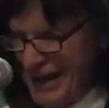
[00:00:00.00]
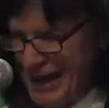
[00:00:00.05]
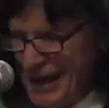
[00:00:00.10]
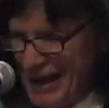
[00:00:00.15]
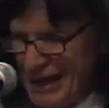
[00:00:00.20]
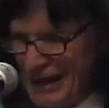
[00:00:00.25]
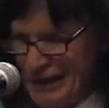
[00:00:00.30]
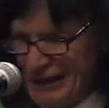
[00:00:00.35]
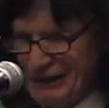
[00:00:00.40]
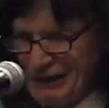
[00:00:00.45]

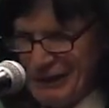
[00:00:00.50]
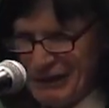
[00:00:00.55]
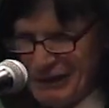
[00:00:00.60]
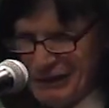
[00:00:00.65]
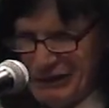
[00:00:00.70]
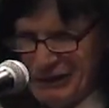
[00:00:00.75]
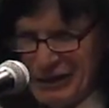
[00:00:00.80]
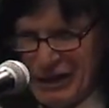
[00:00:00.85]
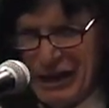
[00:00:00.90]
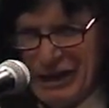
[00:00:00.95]

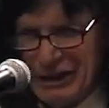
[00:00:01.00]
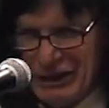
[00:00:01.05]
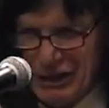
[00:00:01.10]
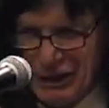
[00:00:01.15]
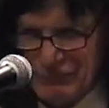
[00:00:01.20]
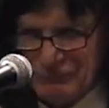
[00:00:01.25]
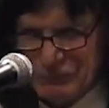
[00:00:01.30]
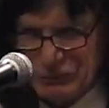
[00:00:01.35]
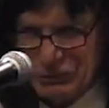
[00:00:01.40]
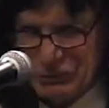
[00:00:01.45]
I
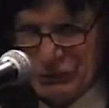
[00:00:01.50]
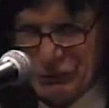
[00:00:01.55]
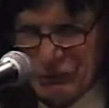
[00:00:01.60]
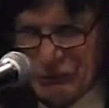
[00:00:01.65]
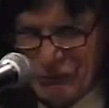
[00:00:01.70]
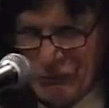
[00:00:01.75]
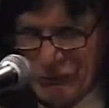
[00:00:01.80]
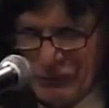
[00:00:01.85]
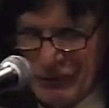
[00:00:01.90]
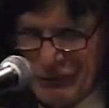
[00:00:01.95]
love
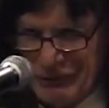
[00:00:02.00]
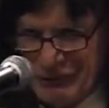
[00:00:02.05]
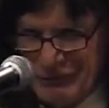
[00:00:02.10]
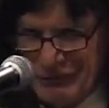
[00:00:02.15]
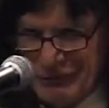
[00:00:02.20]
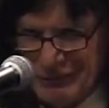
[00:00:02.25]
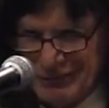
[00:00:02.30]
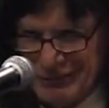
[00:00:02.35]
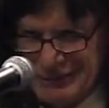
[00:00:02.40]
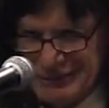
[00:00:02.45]
children.
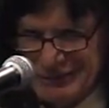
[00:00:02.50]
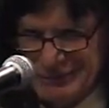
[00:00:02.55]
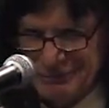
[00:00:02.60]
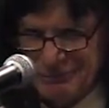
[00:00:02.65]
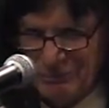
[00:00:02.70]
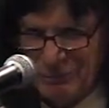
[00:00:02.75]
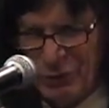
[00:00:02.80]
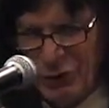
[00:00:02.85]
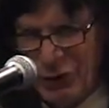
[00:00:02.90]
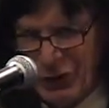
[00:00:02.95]

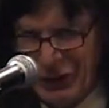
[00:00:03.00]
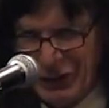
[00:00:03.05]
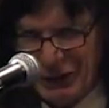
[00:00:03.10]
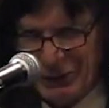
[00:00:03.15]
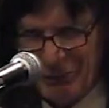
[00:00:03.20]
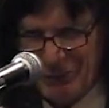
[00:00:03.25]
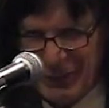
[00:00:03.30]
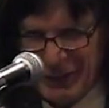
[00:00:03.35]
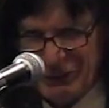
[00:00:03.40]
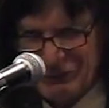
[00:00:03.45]

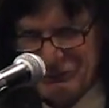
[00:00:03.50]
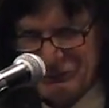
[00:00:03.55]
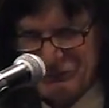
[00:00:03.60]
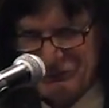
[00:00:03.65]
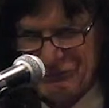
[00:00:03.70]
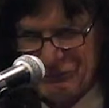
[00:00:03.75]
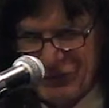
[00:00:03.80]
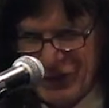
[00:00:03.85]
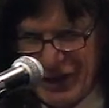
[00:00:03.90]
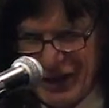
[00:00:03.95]
Boiled, baked,
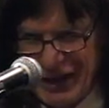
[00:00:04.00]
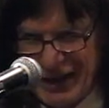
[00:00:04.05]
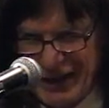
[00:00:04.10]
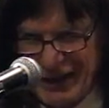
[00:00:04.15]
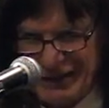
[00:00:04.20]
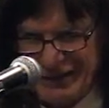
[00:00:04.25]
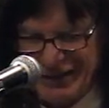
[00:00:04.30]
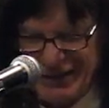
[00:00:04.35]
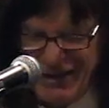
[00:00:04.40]
or fried.